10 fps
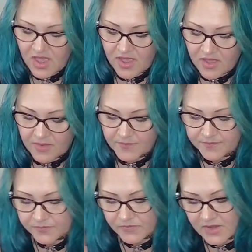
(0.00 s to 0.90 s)

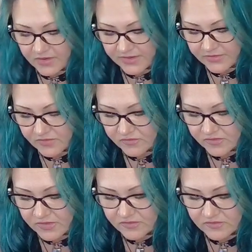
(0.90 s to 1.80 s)
And I'll get those
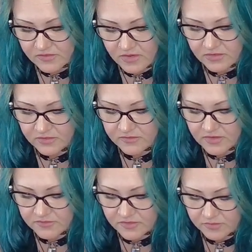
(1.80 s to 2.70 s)
links all hooked
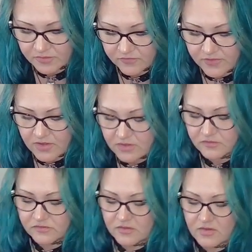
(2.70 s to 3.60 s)
up to the
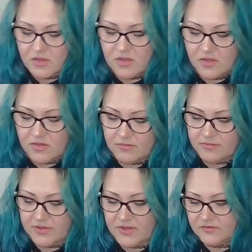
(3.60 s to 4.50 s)
profiles.
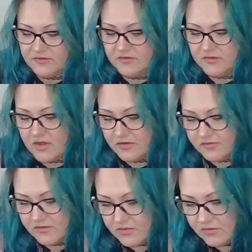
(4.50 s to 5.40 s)
But
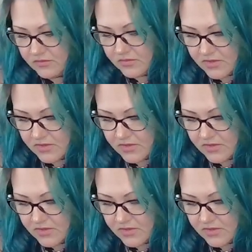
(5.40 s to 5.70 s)
also,